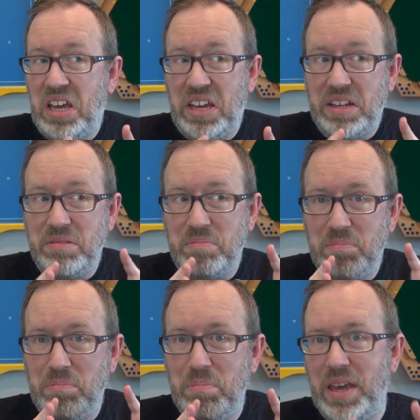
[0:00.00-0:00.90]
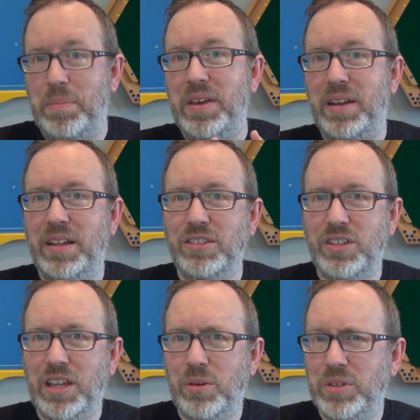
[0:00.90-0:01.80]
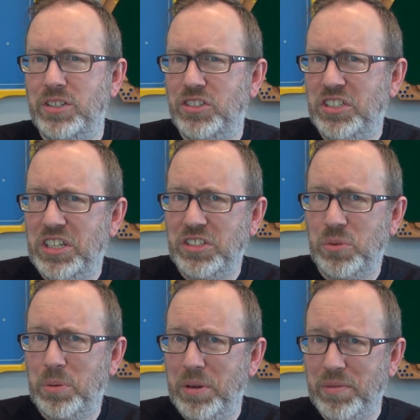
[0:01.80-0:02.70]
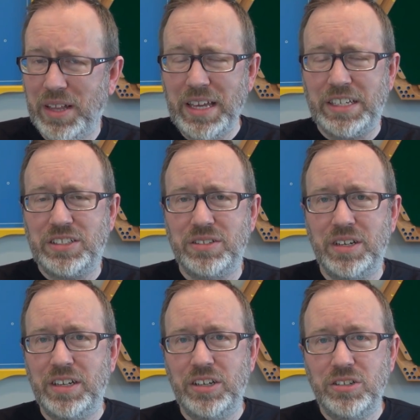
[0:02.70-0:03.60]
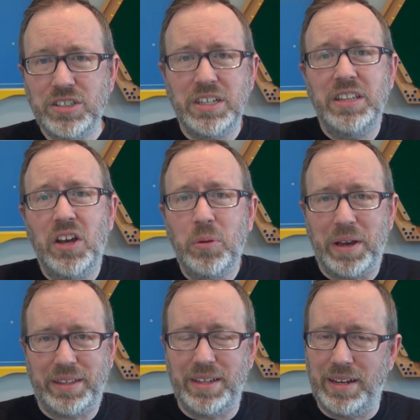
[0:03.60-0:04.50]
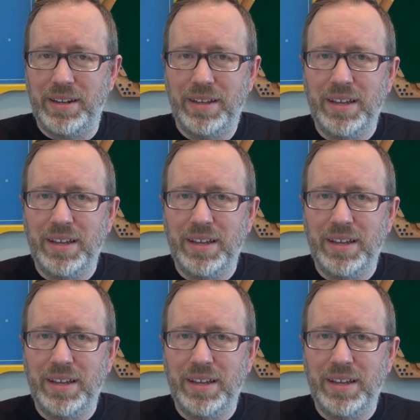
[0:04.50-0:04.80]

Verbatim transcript: and maybe an English language edition would be released. You just didn't know back then.